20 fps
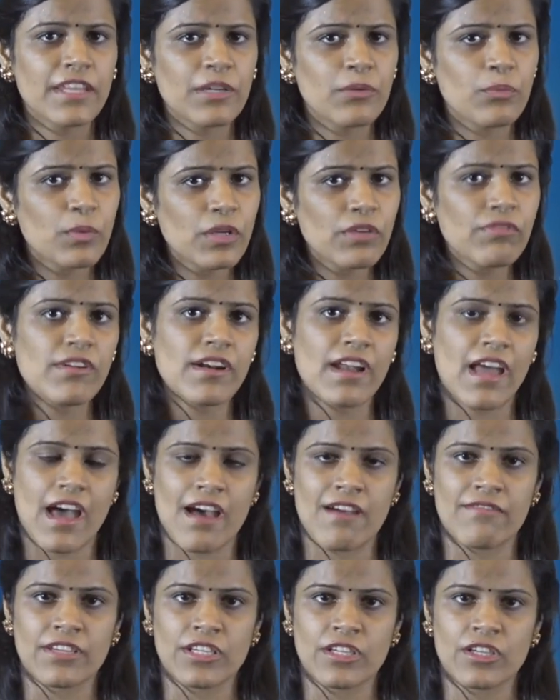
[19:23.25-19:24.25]
that we were
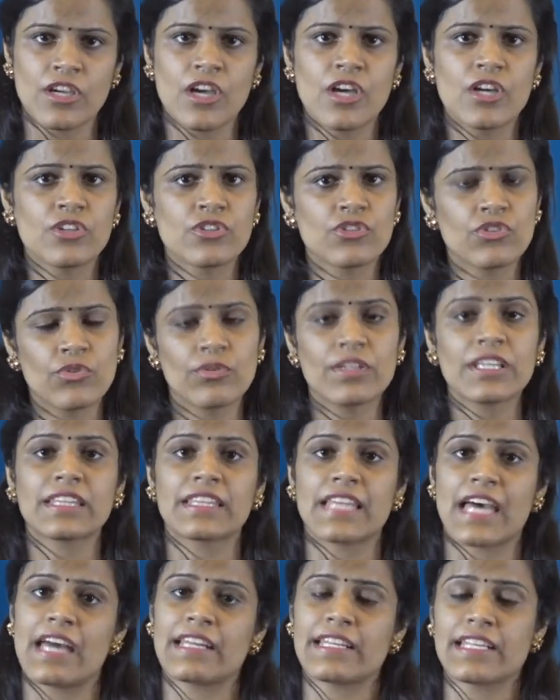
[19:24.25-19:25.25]
having
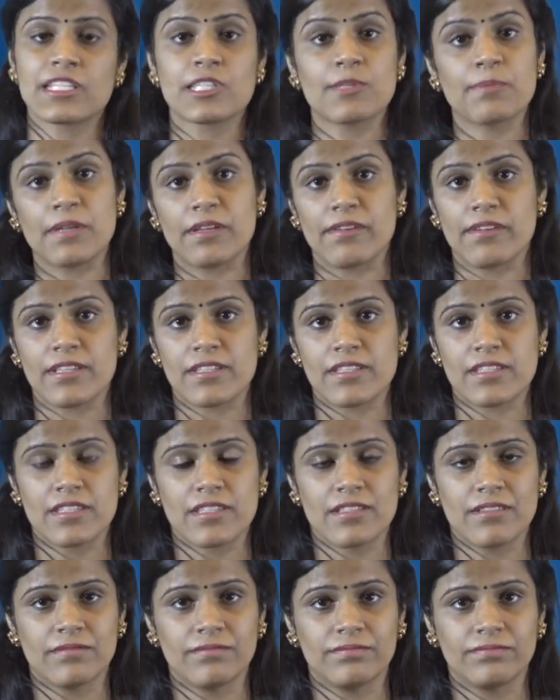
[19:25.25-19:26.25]
during that
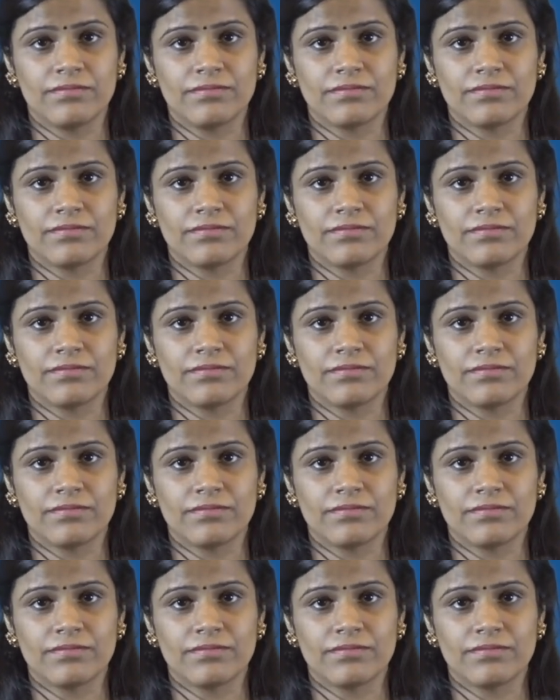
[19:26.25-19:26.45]
experience.